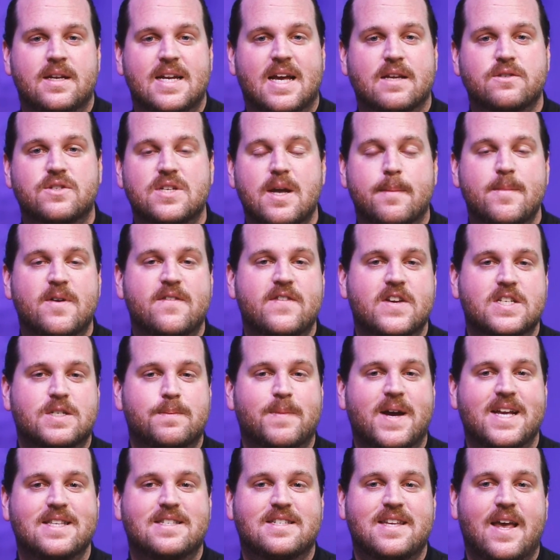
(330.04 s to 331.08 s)
Now, some of us
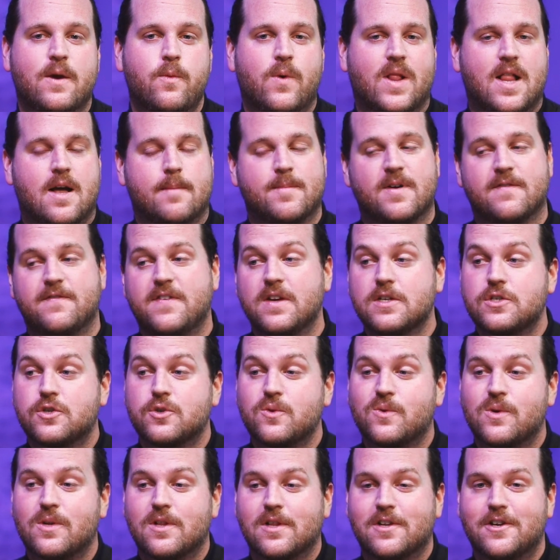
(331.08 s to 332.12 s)
might say, well, I'm a
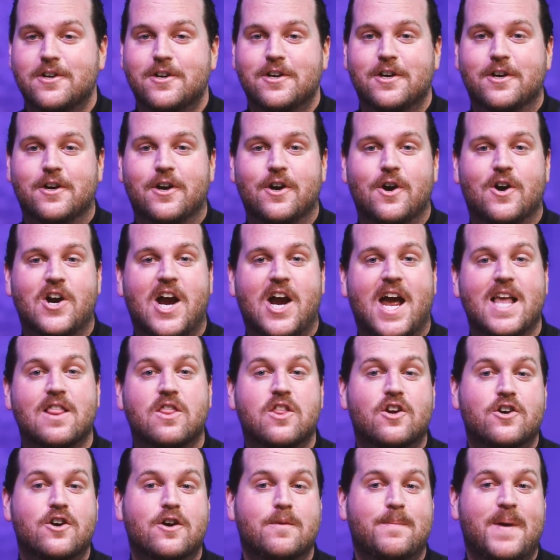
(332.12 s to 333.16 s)
visual learner, or I
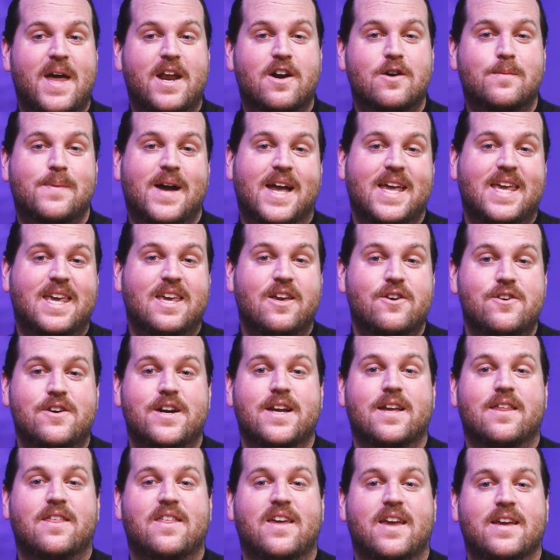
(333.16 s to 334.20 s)
learn better by
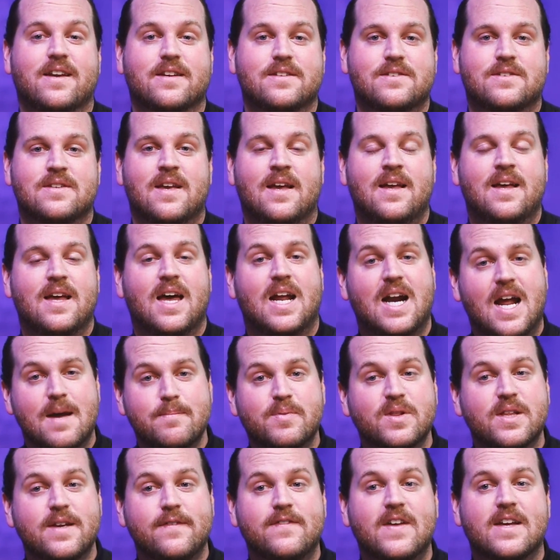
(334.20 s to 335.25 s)
hearing things. And I
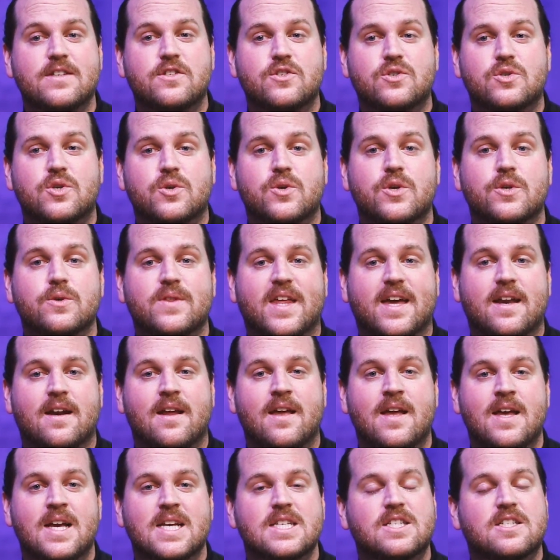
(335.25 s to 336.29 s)
believe that's true, that
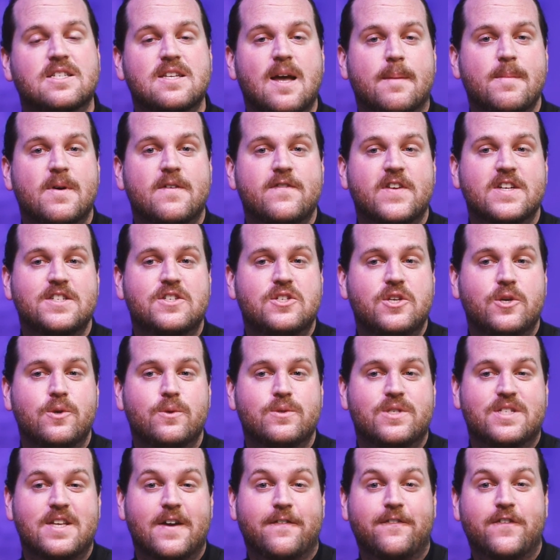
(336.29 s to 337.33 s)
some of us
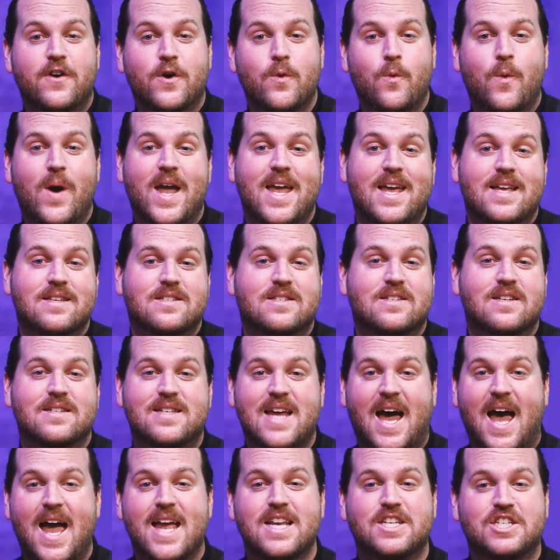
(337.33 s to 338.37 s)
use different ways to
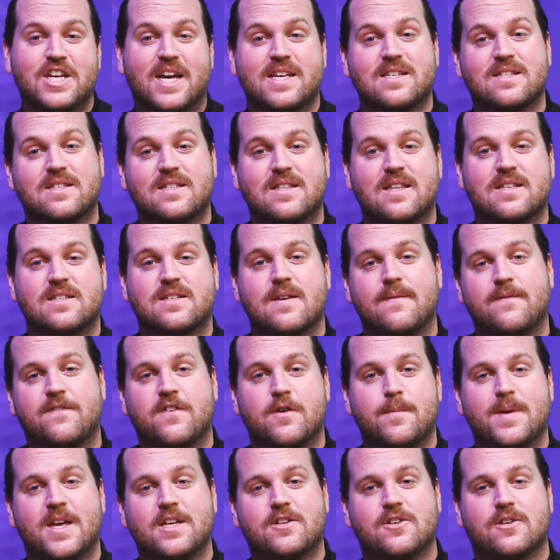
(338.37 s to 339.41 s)
digest this
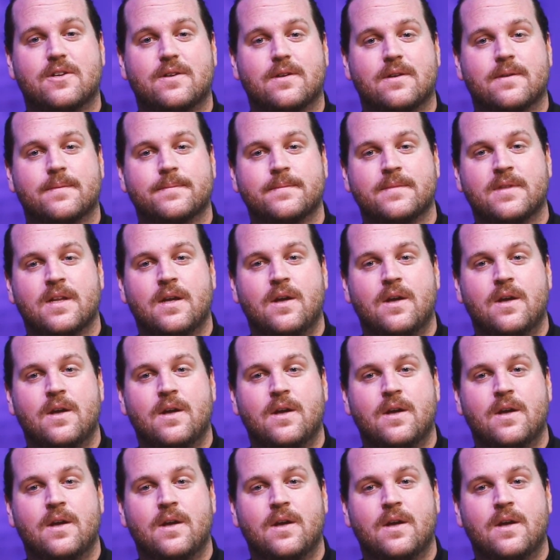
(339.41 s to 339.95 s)
information.